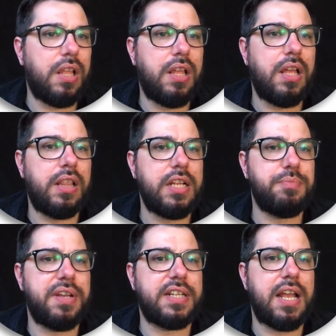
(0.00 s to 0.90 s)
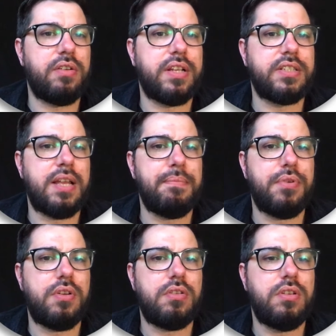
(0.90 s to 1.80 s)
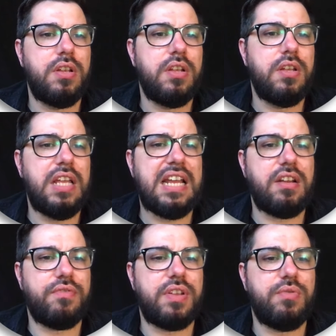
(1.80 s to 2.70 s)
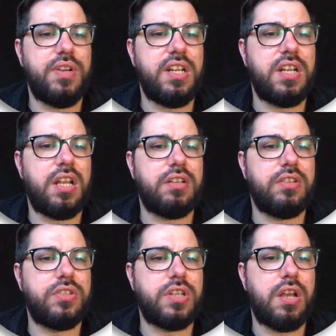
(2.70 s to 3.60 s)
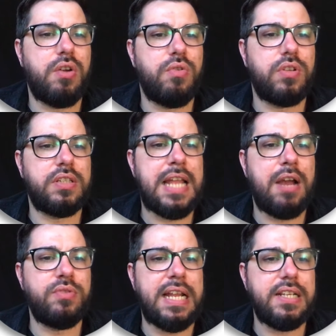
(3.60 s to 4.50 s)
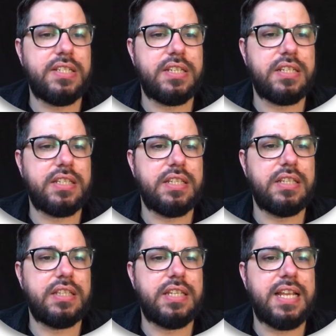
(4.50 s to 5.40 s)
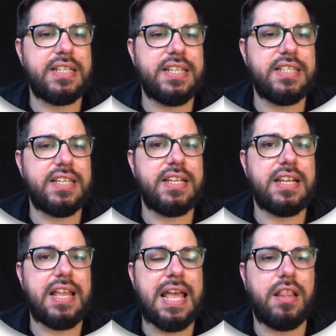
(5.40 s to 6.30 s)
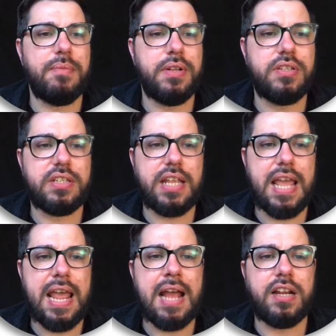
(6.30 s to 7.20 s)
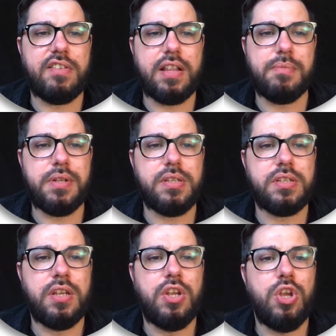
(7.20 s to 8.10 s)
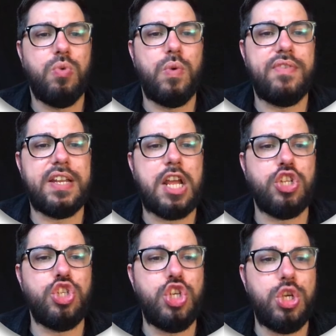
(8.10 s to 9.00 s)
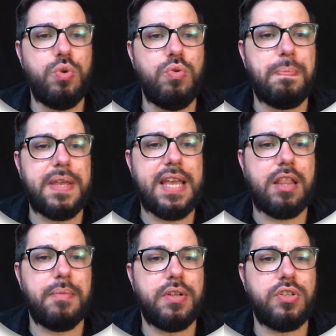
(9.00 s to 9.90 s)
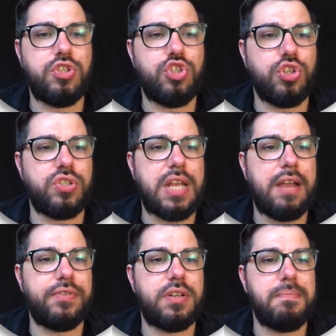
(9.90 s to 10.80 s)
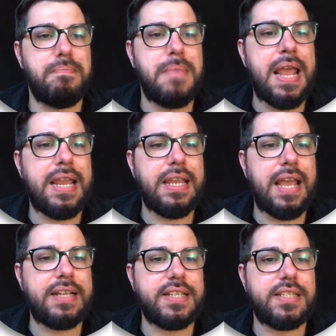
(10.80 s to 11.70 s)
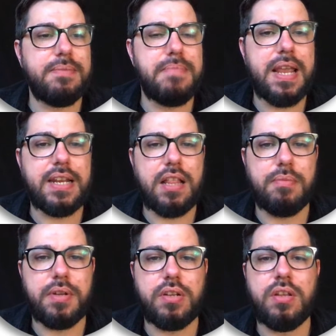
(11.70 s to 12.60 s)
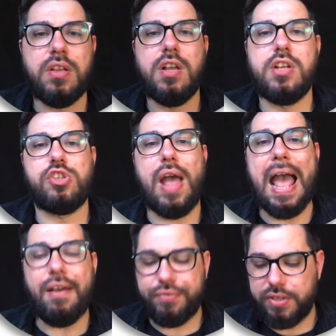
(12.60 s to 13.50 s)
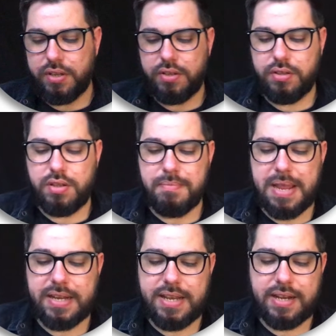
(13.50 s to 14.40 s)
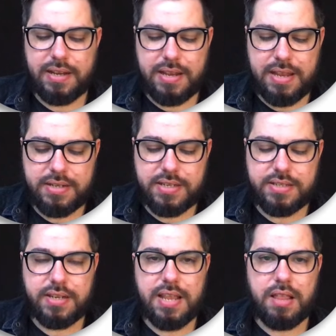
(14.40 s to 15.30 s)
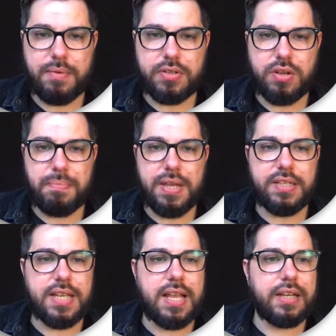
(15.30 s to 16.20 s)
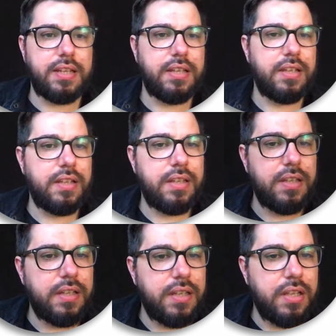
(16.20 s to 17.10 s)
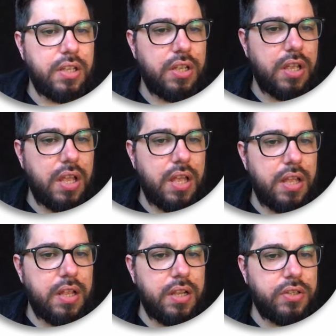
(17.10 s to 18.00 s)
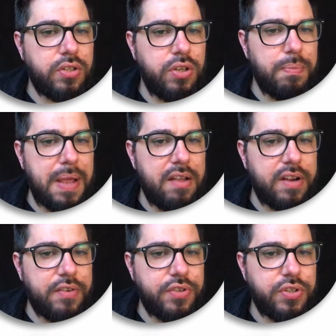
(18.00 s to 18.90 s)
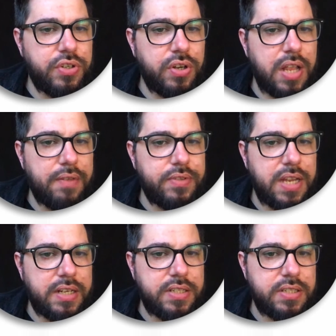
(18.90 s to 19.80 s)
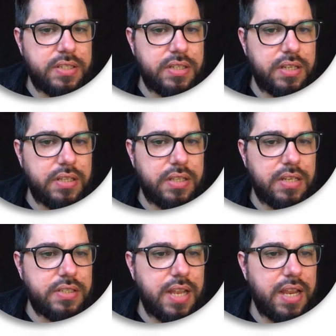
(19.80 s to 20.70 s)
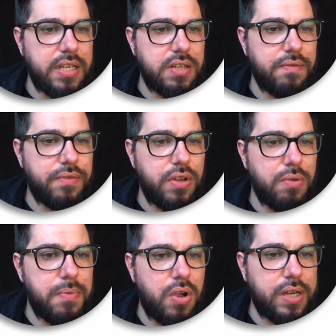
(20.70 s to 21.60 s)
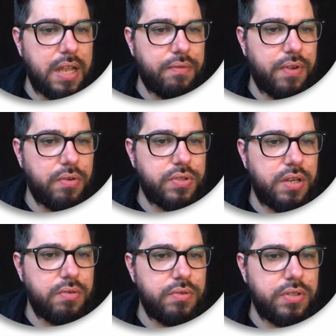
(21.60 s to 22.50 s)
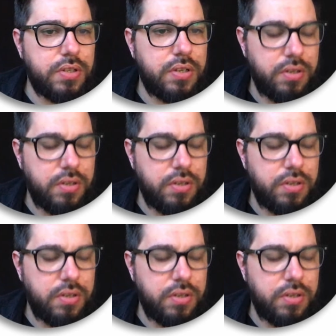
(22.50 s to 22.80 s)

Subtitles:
Let's break down an example. I don't think we need that. So now nest the existing element, the anchor element, within a new P element just after the existing main element. So after the main existing element. So P tag. The new paragraph should have text that says view more cat photos.